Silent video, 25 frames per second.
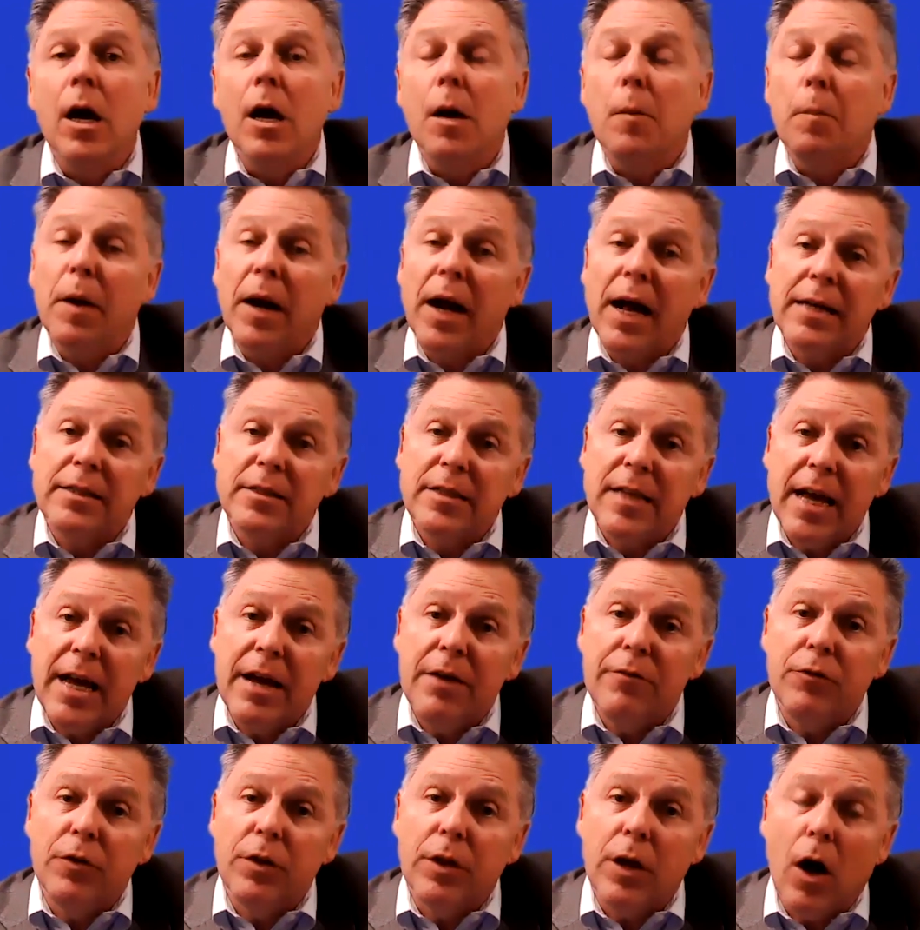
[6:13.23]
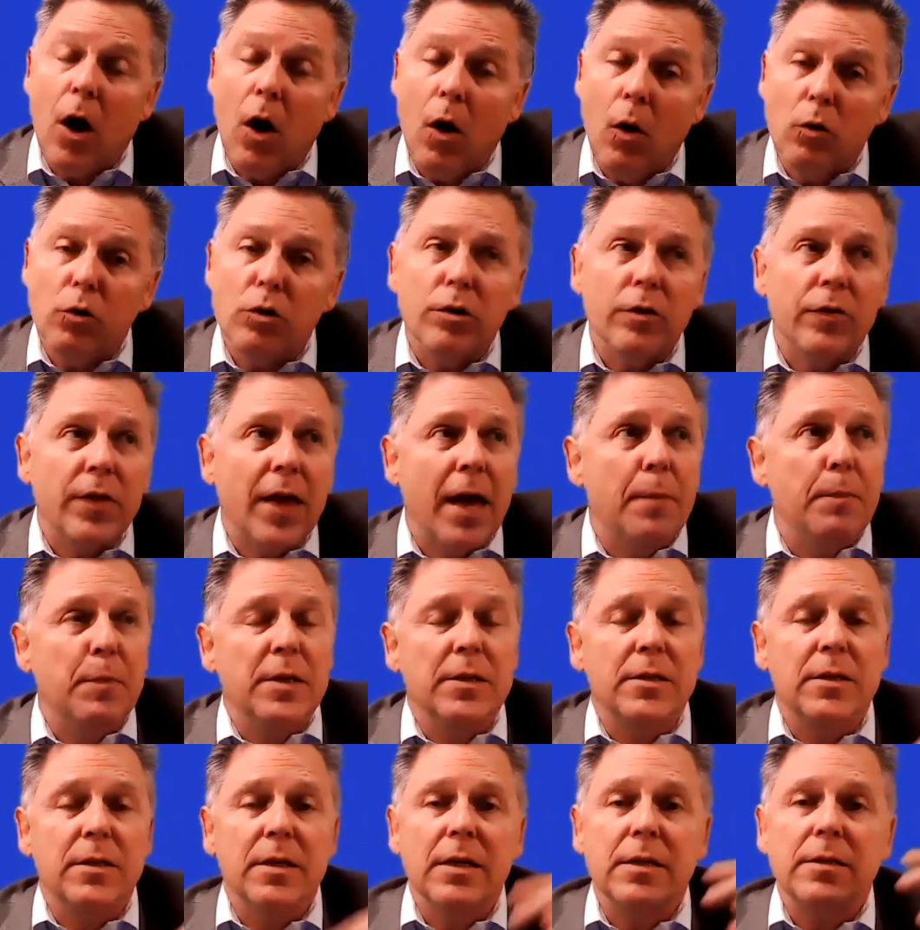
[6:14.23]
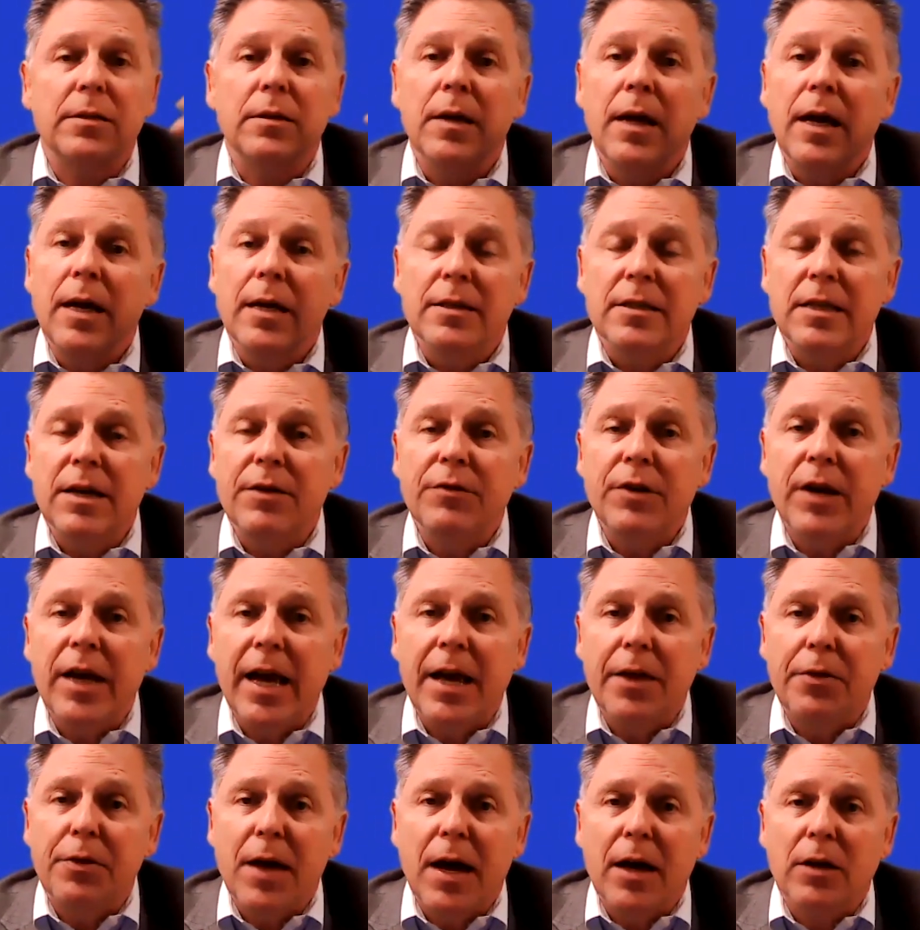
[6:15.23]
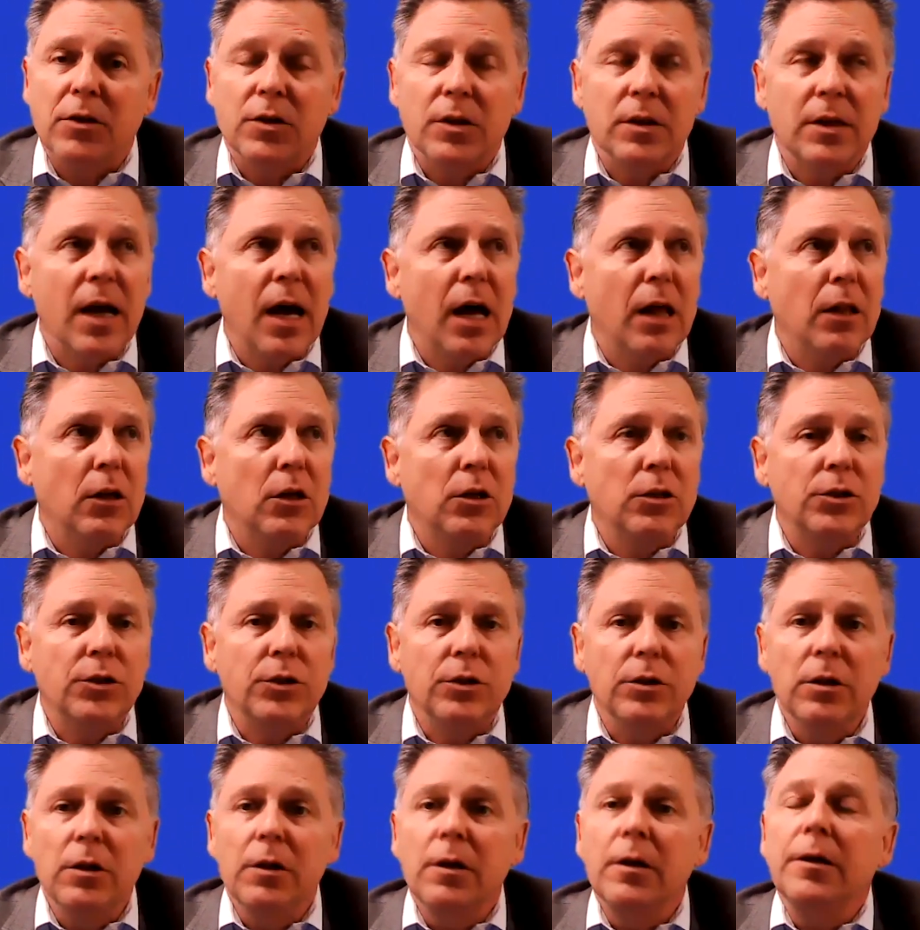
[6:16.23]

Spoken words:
but I saved the owner of that business $78,000